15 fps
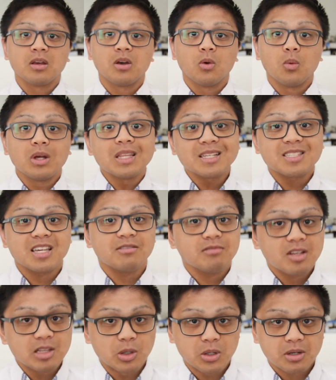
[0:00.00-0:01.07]
Well, let's have a
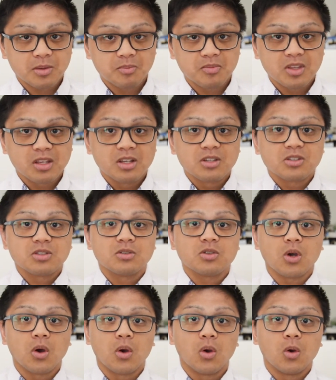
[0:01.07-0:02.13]
look.
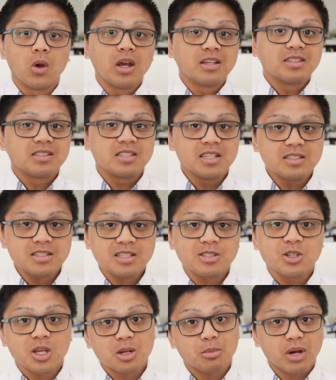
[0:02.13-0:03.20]
So since it's
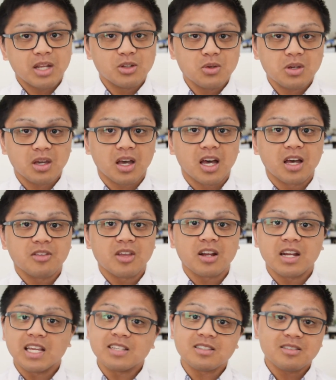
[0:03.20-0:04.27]
not a brand new car, there
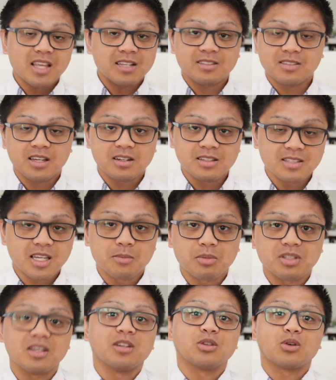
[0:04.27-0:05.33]
isn't that sudden
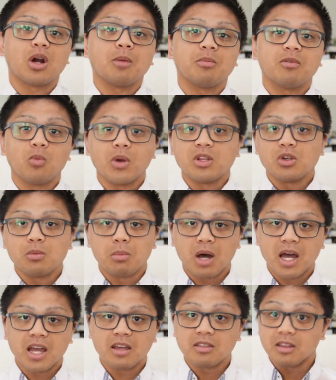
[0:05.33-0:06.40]
10% drop when you
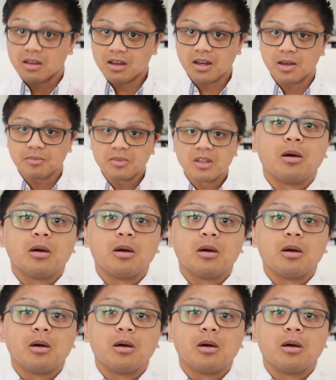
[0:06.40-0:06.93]
buy the car.